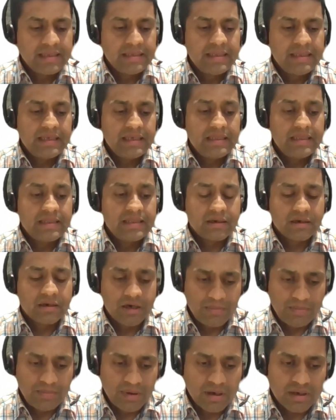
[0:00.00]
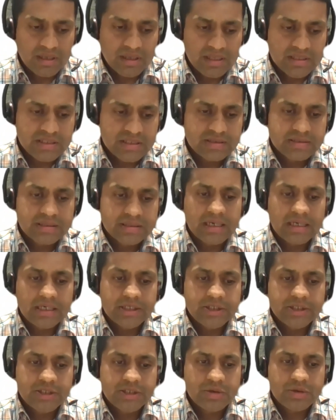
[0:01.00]
The third part is,
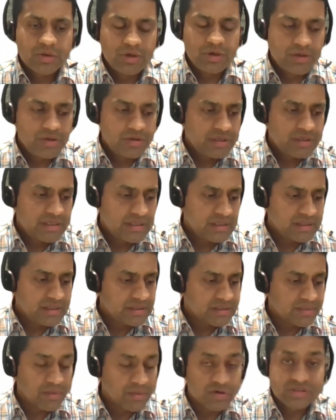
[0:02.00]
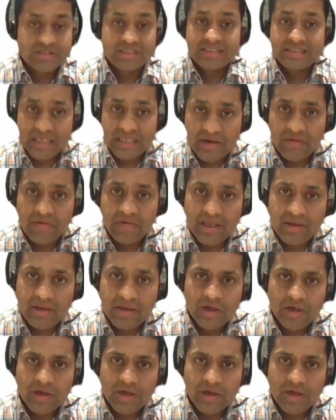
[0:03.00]
I told you, is about sensitivity.